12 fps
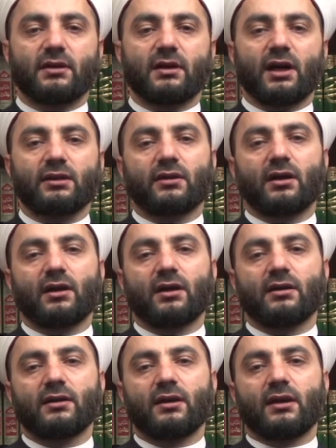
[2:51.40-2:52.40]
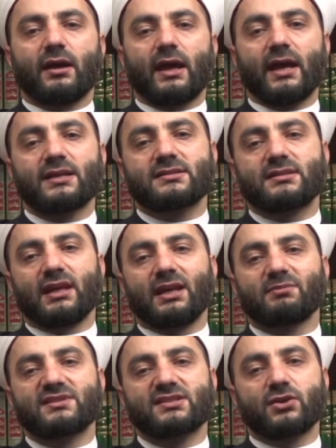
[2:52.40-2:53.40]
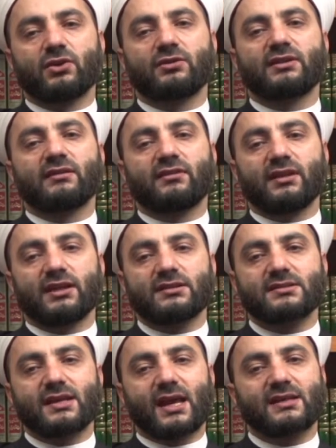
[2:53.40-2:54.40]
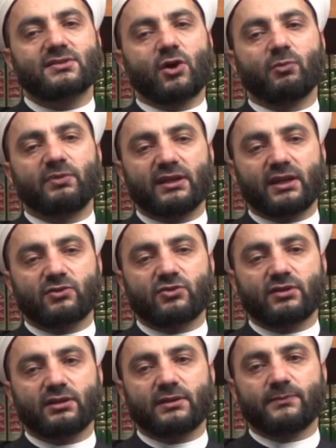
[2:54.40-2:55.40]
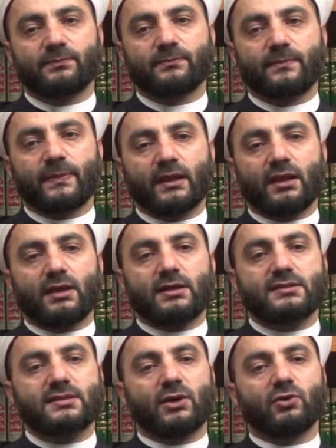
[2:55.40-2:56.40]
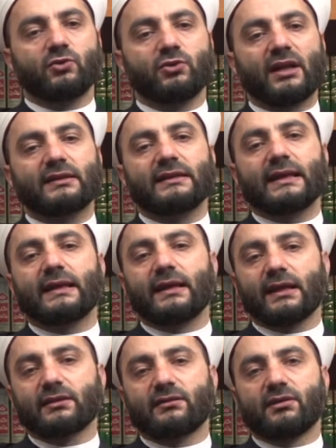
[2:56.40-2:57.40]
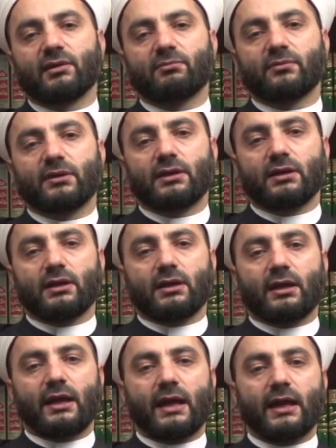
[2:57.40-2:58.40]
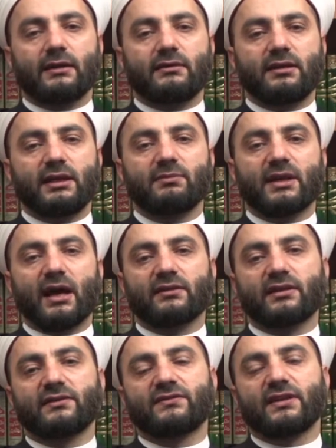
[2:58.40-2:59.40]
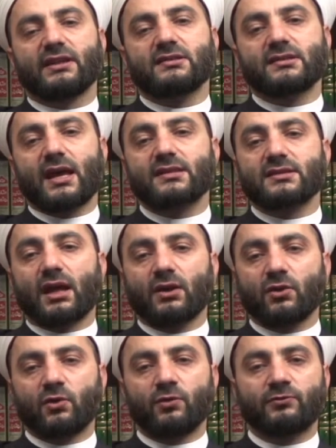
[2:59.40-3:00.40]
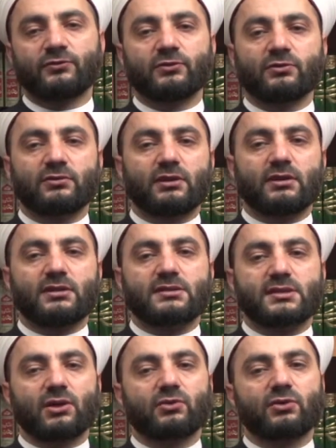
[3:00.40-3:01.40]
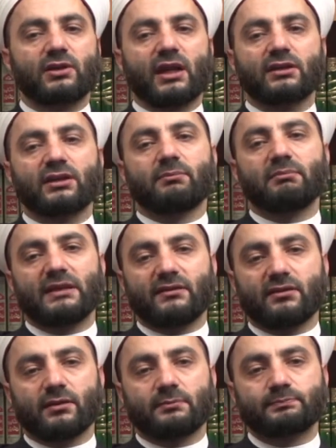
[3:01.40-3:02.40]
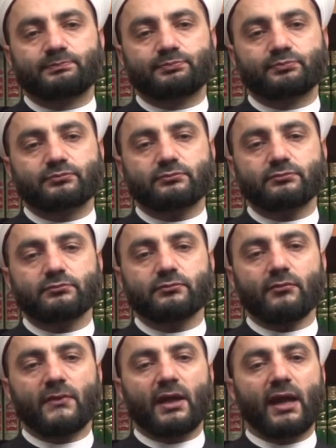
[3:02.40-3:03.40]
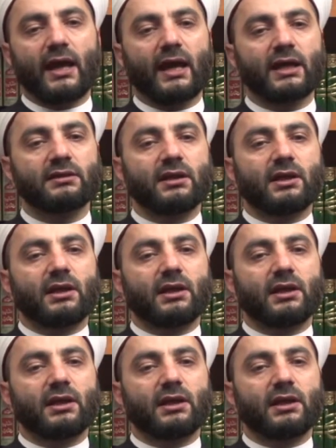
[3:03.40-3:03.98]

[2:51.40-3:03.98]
Allah has deemed certain things as obligatory, so do not neglect them, and deemed other things as unlawful, so do not commit them, and